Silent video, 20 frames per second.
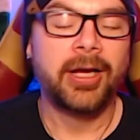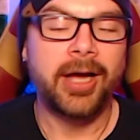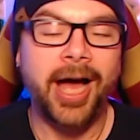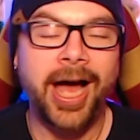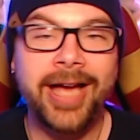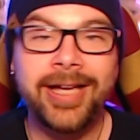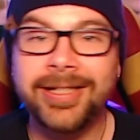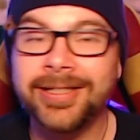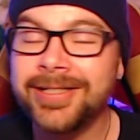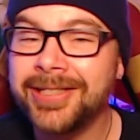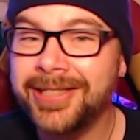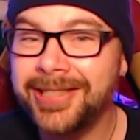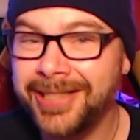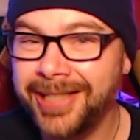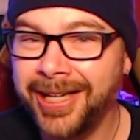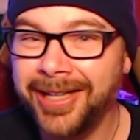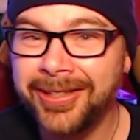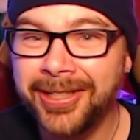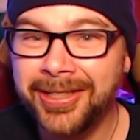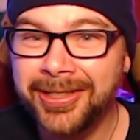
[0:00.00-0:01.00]
I can
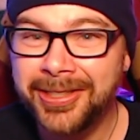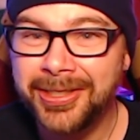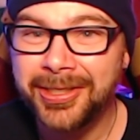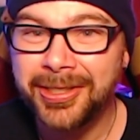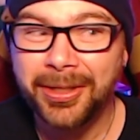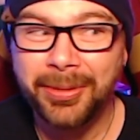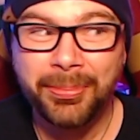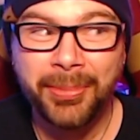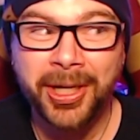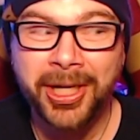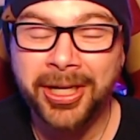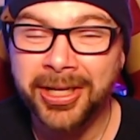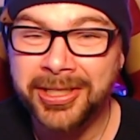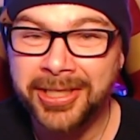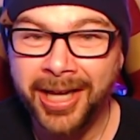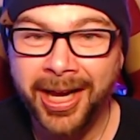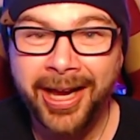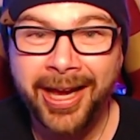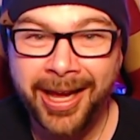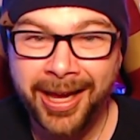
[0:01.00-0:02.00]
say this because
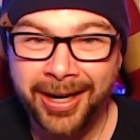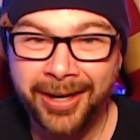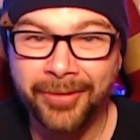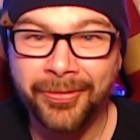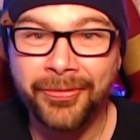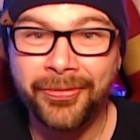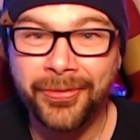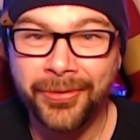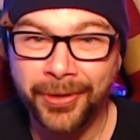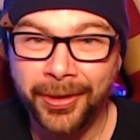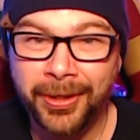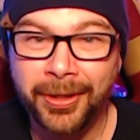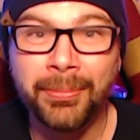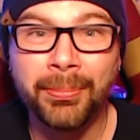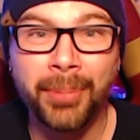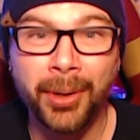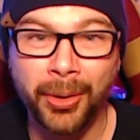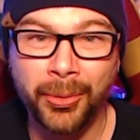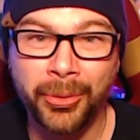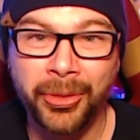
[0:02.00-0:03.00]
I had a foot in
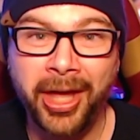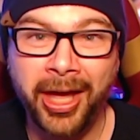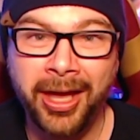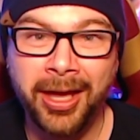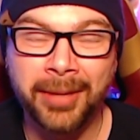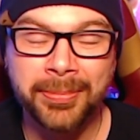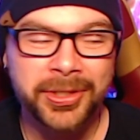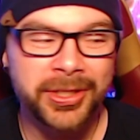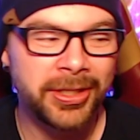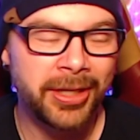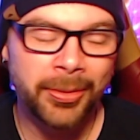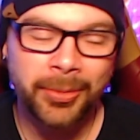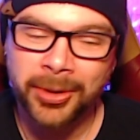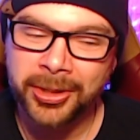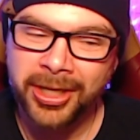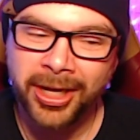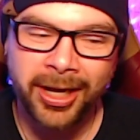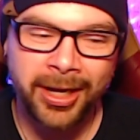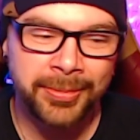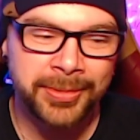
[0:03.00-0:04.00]
both camps. There were
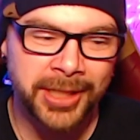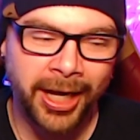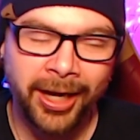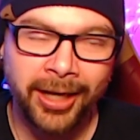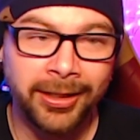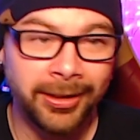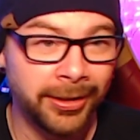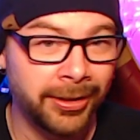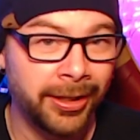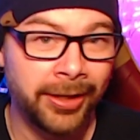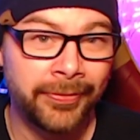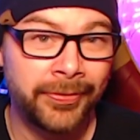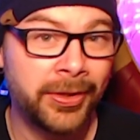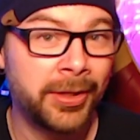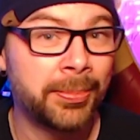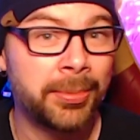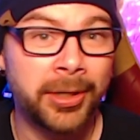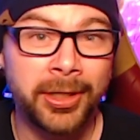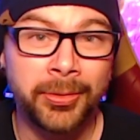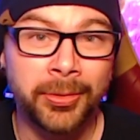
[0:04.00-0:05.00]
times I loved the
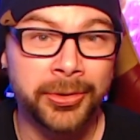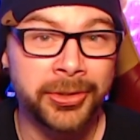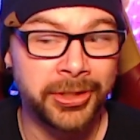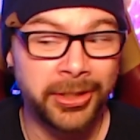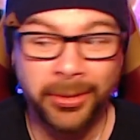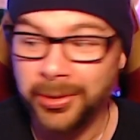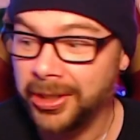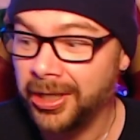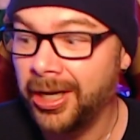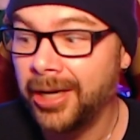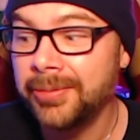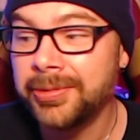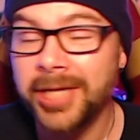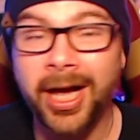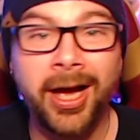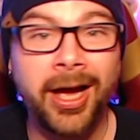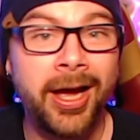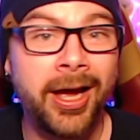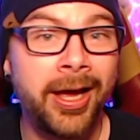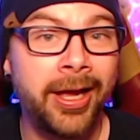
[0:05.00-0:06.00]
prequels. There were times
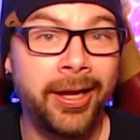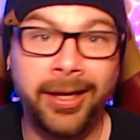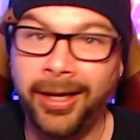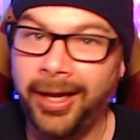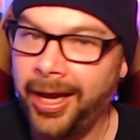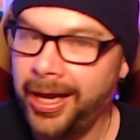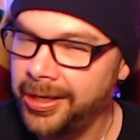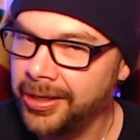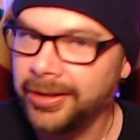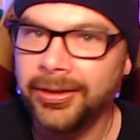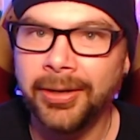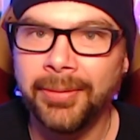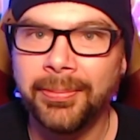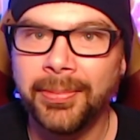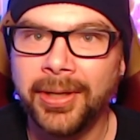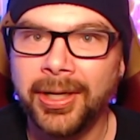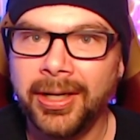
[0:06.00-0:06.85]
I hated them.